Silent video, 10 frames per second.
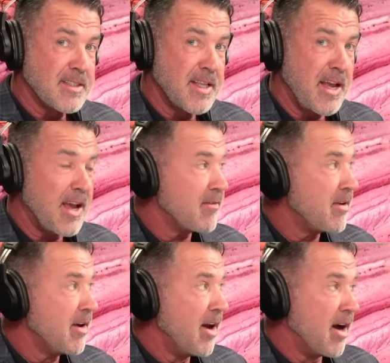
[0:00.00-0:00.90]
They have
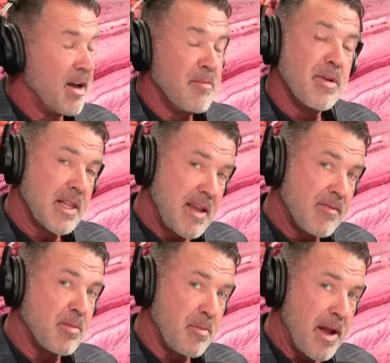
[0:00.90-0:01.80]

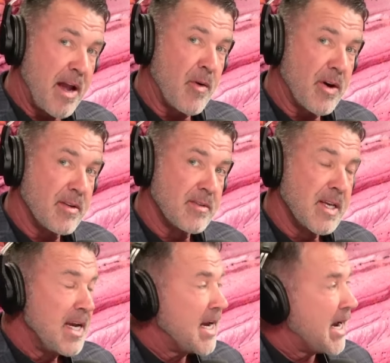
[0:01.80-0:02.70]
unbelievable power.
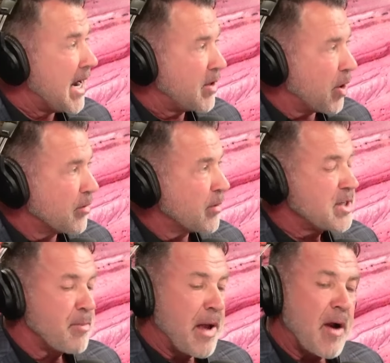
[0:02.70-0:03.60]
And the
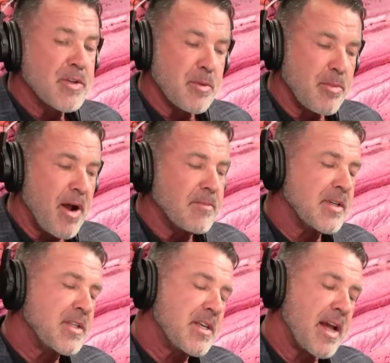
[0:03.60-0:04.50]
overreach of power is the
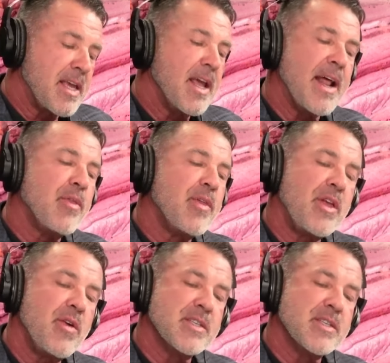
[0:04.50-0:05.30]
problem. Again, I don't think you can